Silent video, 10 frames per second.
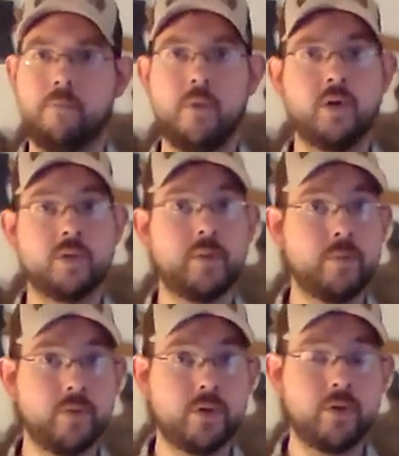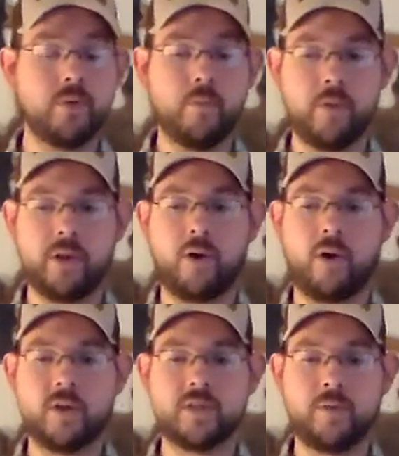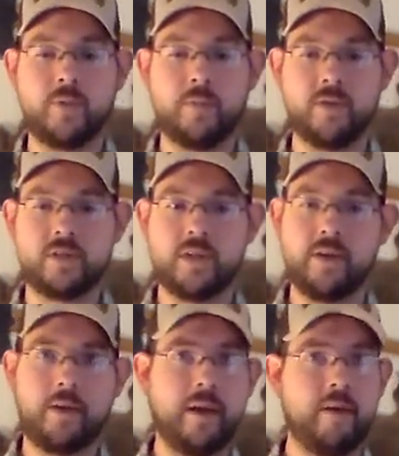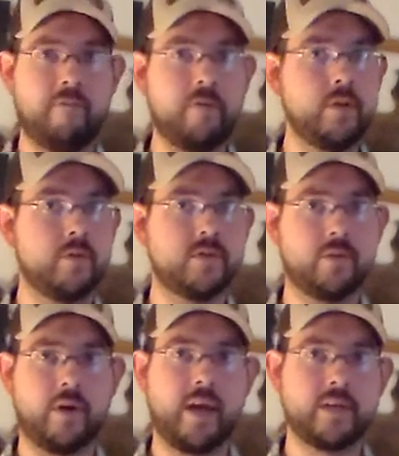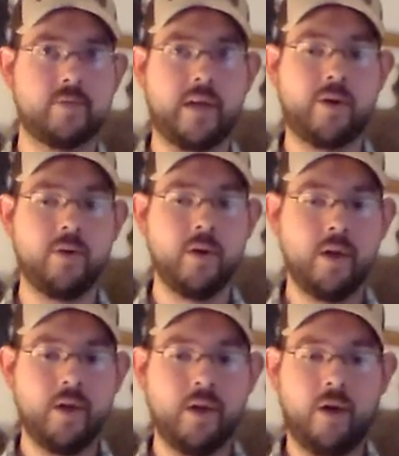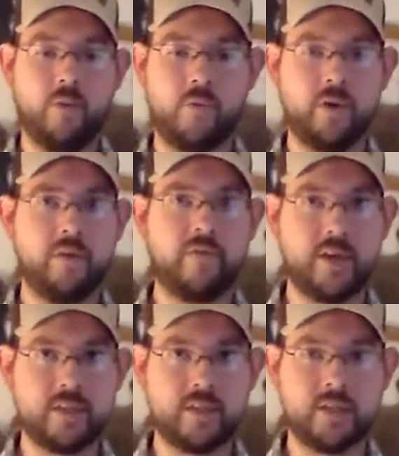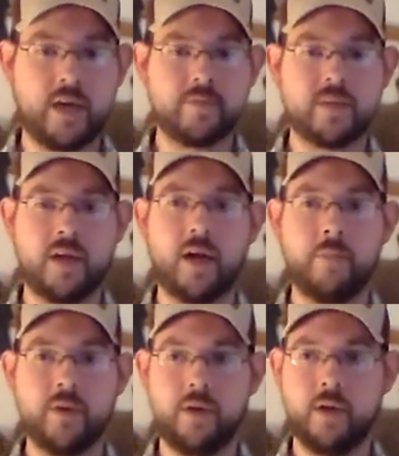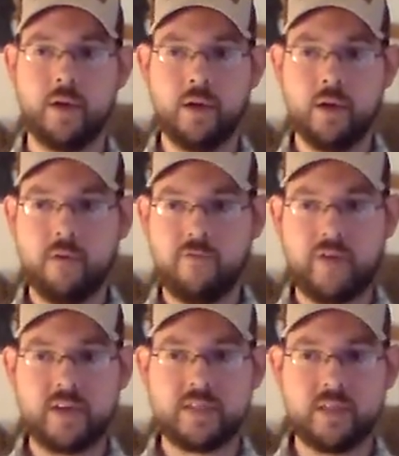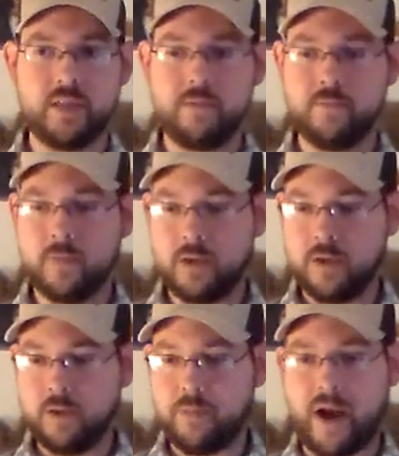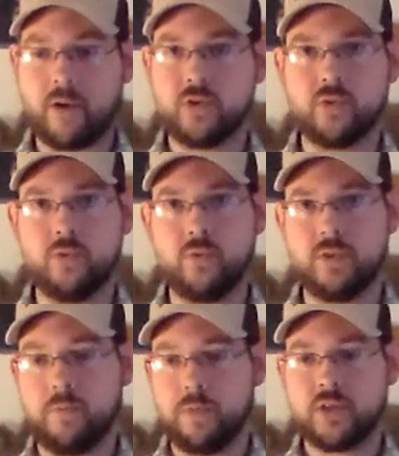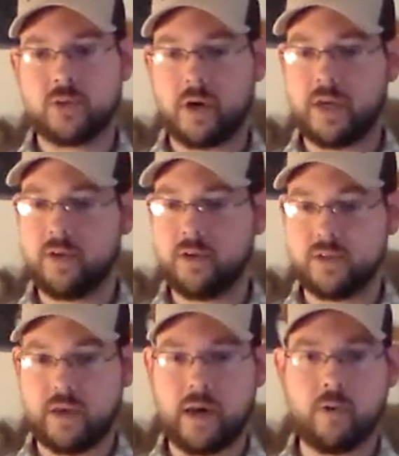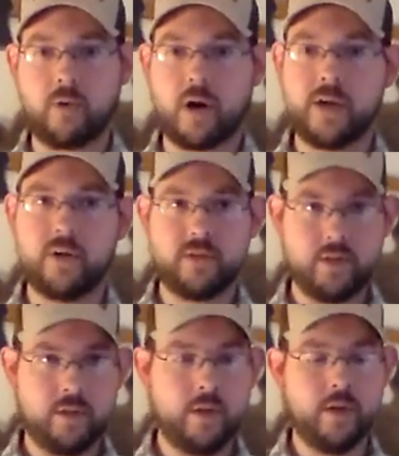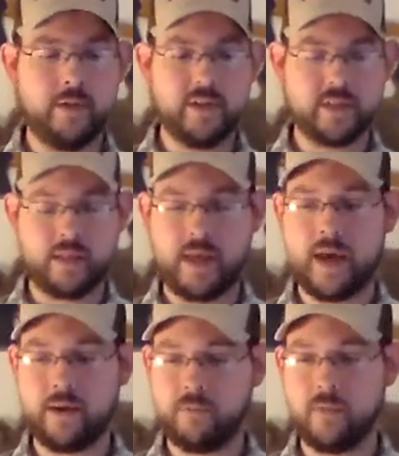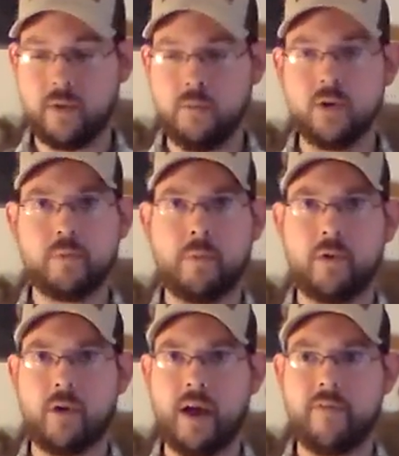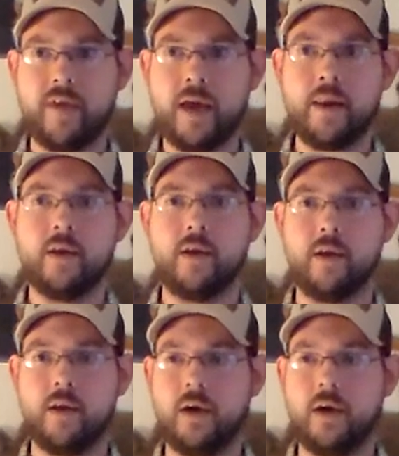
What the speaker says: and most people do, but there are some people that say you can't fully restore an axe without a really fancy shop setup and fancy power tools and bench grinders and angle grinders and this and that, and most people don't have that.